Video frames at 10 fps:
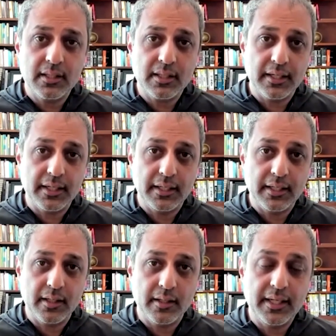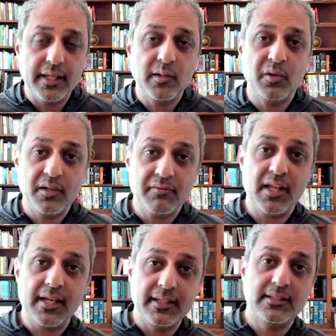like getting rid of
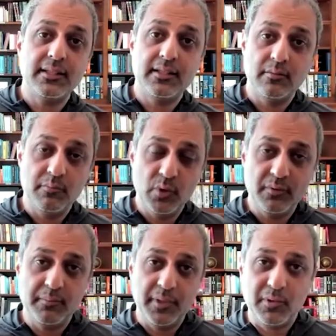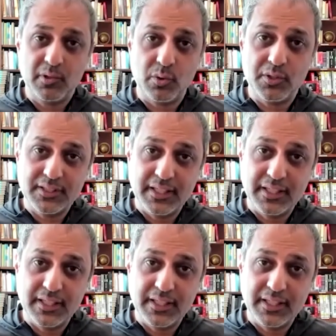lines and moving people towards